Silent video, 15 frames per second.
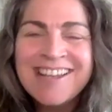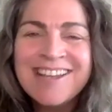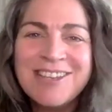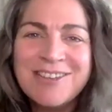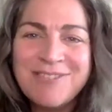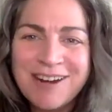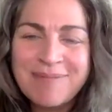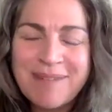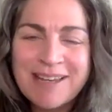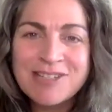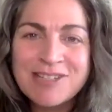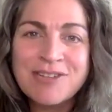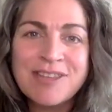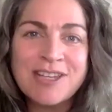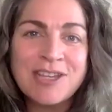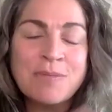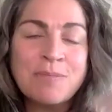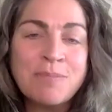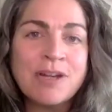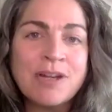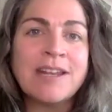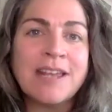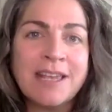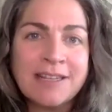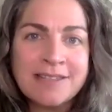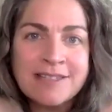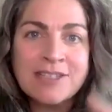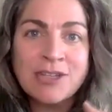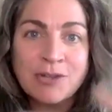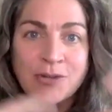You want to make sure that you put it
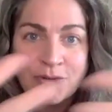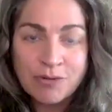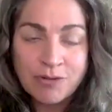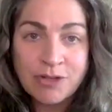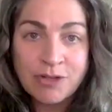into